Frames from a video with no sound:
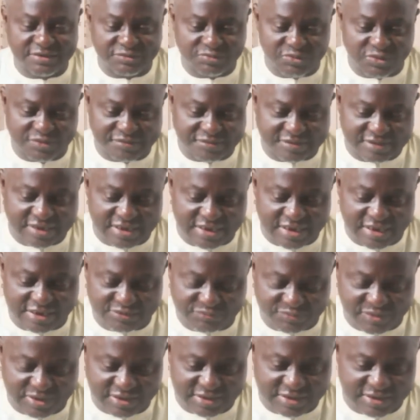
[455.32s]
This was
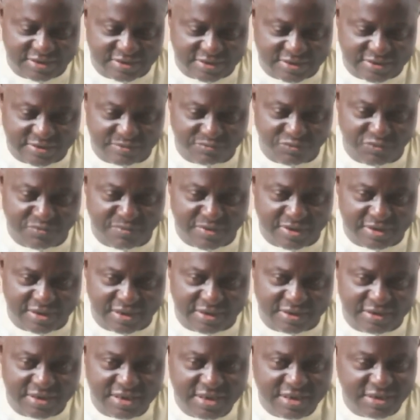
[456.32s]
actually
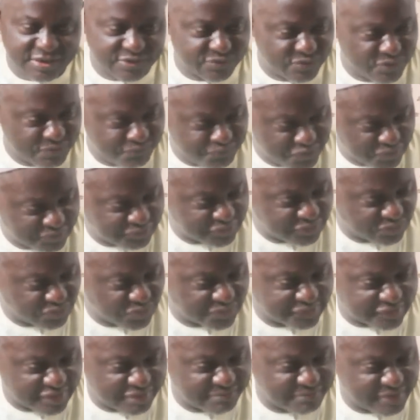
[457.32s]
Abubakar. First it
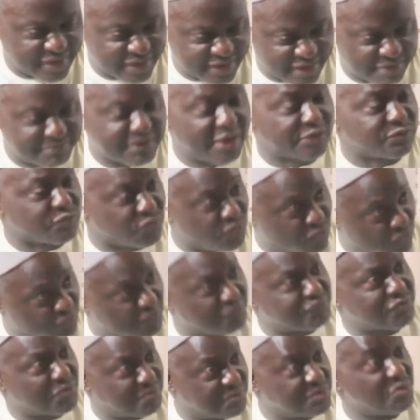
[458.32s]
was MI took
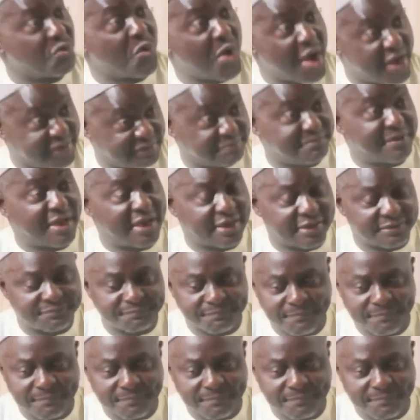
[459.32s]
over from the white man.